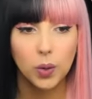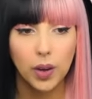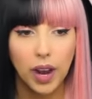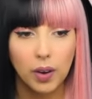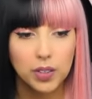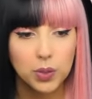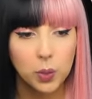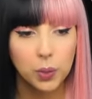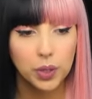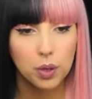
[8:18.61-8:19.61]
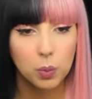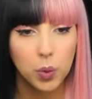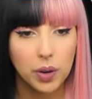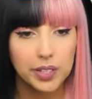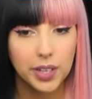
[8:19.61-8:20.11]
Oh, Aaron's woken up.
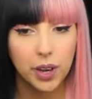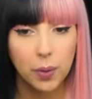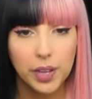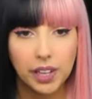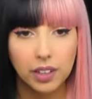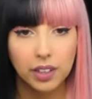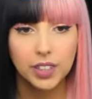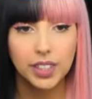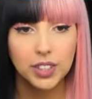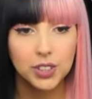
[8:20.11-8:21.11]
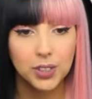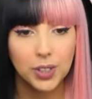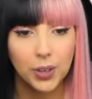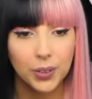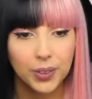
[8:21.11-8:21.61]
Where is he going? Felice
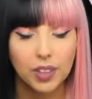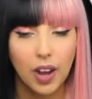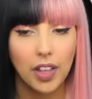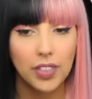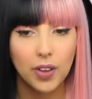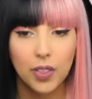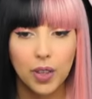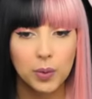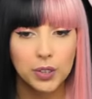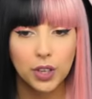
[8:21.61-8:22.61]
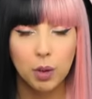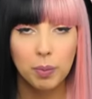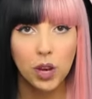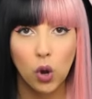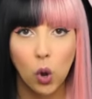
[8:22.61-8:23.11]
too. Oh, I thought there was gonna
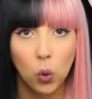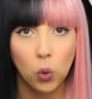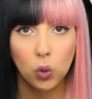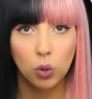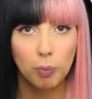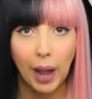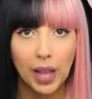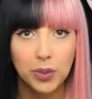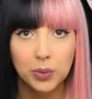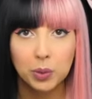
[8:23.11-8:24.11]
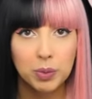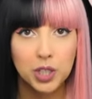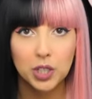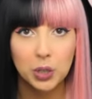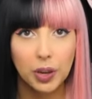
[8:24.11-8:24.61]
be a whole bathroom
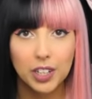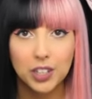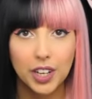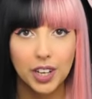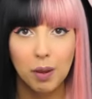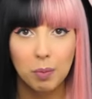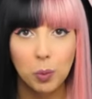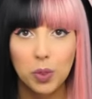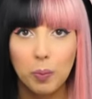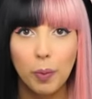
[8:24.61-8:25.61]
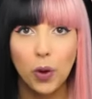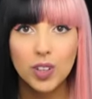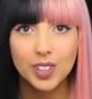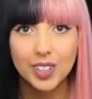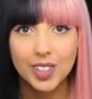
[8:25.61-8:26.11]
situation situation again, but with the
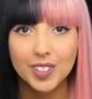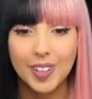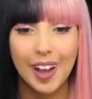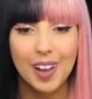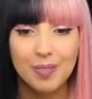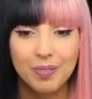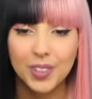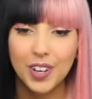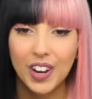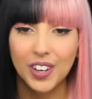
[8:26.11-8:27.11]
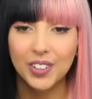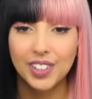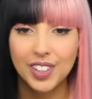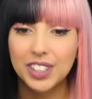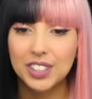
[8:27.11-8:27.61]
boys this time. But no,
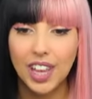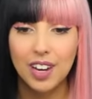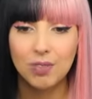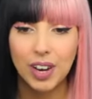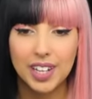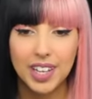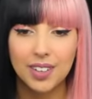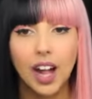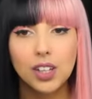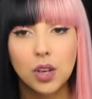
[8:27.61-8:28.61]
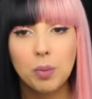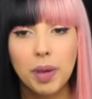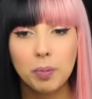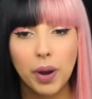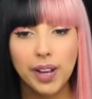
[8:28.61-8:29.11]
they're just getting ready. I'll go
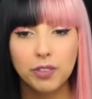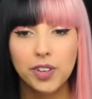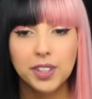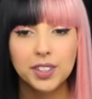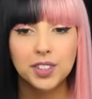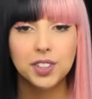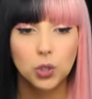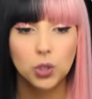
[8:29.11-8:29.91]
make breakfast.